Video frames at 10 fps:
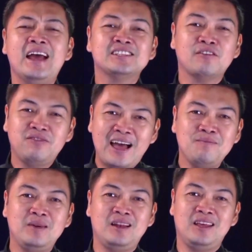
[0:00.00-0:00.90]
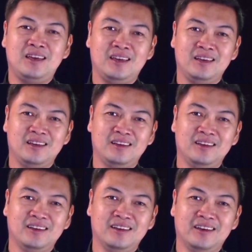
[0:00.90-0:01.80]
And he has a family.
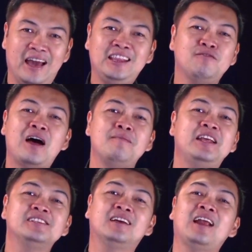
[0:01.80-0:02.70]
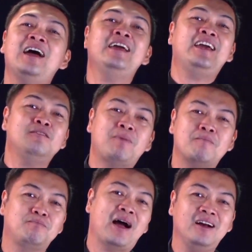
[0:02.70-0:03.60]
And the family is
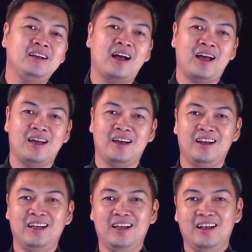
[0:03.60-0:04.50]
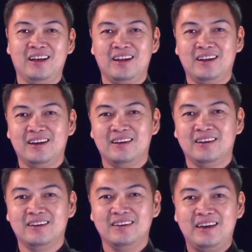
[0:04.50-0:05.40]
crying in Pampanga.
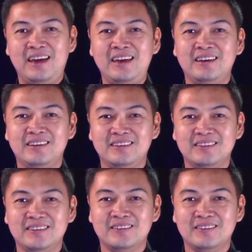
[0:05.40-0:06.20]
Okay?